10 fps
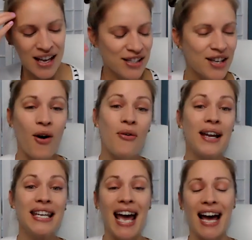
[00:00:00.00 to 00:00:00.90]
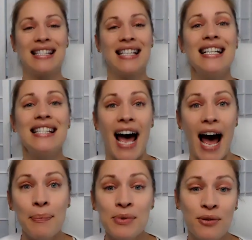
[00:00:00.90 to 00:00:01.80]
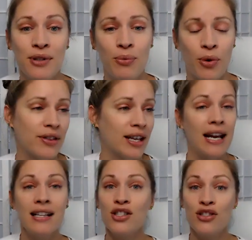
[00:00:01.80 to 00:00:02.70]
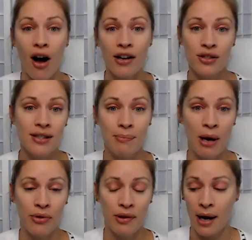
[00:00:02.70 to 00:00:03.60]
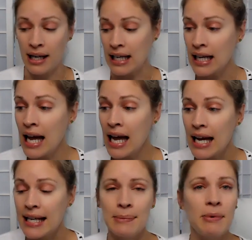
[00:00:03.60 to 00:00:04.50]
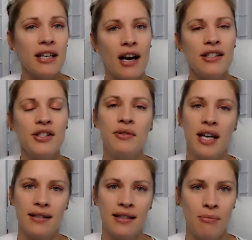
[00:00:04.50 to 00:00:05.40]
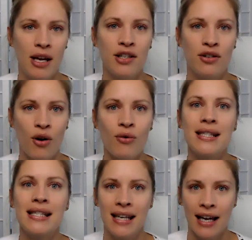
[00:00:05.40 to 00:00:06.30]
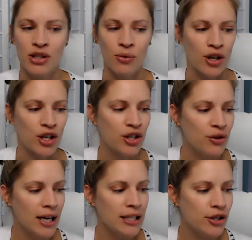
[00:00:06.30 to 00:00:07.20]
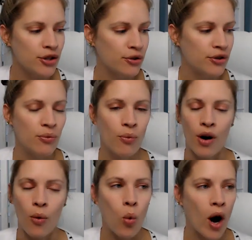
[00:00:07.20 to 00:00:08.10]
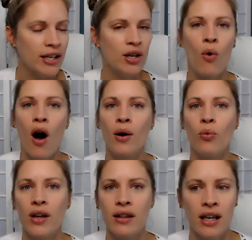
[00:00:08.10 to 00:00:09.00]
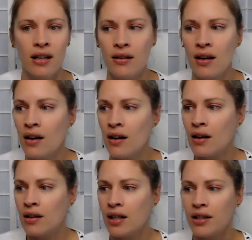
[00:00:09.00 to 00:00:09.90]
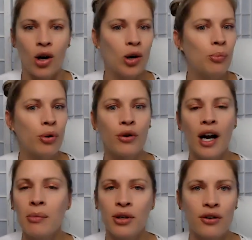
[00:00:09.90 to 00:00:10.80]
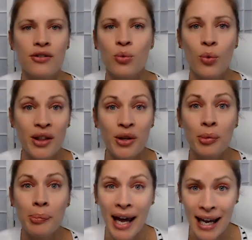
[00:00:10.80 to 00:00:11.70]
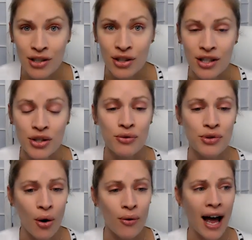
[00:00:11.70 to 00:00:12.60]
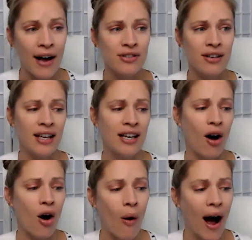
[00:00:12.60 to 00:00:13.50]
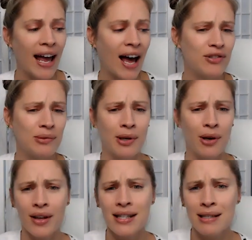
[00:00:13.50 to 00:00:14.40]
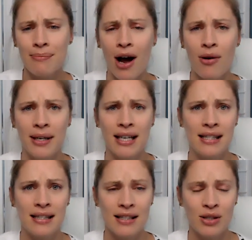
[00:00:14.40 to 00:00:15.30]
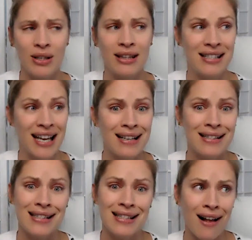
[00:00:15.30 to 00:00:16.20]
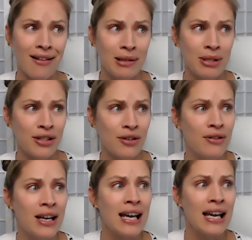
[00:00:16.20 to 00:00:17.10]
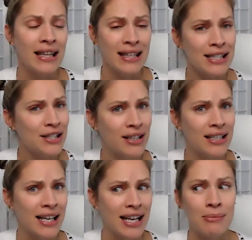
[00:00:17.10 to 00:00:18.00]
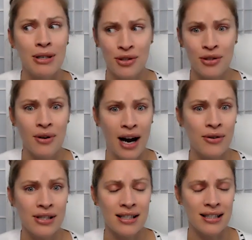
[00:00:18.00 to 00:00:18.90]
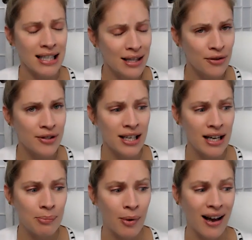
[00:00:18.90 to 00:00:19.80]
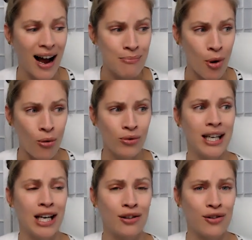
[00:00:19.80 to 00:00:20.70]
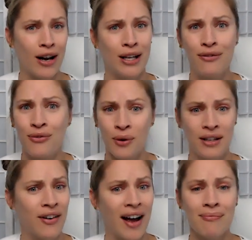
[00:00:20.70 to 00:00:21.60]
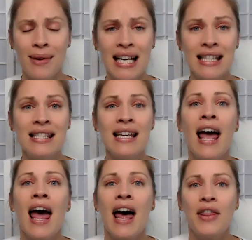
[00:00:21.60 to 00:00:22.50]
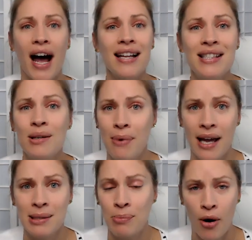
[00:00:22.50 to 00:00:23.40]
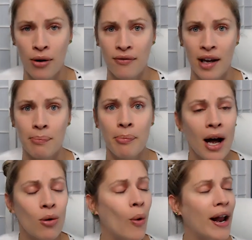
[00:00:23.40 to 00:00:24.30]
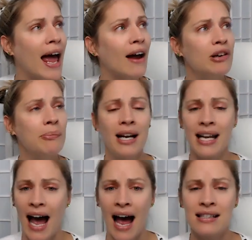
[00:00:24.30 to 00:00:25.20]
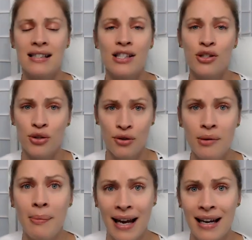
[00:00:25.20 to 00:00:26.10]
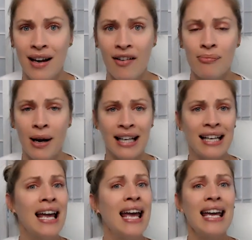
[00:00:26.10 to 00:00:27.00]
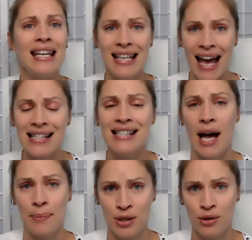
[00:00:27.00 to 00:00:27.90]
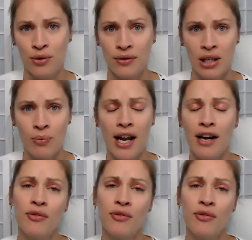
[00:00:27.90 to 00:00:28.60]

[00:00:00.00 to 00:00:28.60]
So yes, it is absolutely worth it. And it's not just about the money. It's because you get to make your own schedule. You get to do you what you want within you know parameters with your patients you don't have to think oh i have to bill this amount because this is what the dentist is telling me to this is going to take me two hours to clean their teeth but i'm only allotted 45 minutes that's the best part of it. But what everybody asks is do you make enough money? Yes, absolutely. When I